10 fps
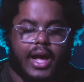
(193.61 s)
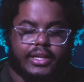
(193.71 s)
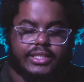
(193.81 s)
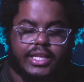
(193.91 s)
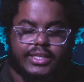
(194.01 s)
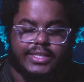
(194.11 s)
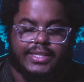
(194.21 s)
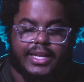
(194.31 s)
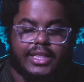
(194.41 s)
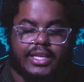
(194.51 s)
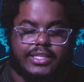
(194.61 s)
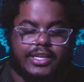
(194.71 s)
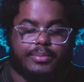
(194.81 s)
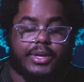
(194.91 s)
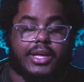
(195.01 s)
I just they just did it this
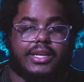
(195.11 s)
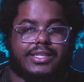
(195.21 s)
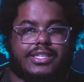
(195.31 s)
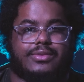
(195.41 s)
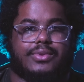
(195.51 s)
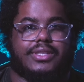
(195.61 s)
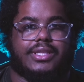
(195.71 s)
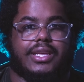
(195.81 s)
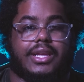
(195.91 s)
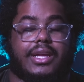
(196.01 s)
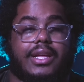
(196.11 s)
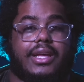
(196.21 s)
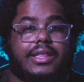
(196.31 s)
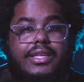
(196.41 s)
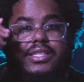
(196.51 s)
year because this was the
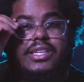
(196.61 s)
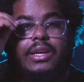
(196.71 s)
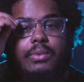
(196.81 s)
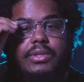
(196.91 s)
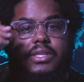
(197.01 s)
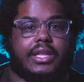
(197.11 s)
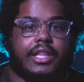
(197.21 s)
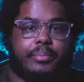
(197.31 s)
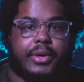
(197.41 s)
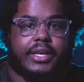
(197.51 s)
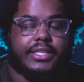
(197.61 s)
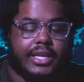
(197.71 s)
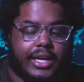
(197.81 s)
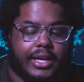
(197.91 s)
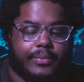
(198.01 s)
uh, this year was the
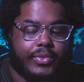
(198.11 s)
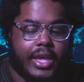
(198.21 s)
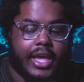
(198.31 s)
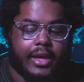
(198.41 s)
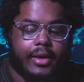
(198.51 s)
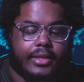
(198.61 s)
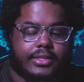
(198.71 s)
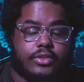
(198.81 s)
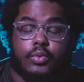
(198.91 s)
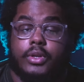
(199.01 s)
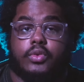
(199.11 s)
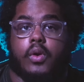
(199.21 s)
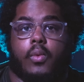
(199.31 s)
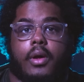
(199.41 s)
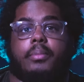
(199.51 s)
Olympics. Uh, it's twenty
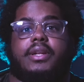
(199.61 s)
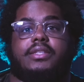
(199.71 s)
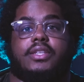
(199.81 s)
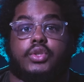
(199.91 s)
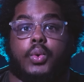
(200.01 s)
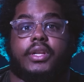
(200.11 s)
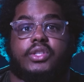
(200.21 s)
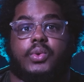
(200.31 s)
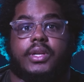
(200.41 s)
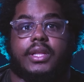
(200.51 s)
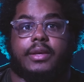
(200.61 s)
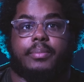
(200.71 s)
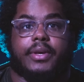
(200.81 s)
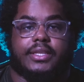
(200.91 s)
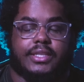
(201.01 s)
twenty-one, but it's the twenty twenty
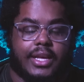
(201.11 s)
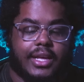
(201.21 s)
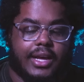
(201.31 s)
Olympics.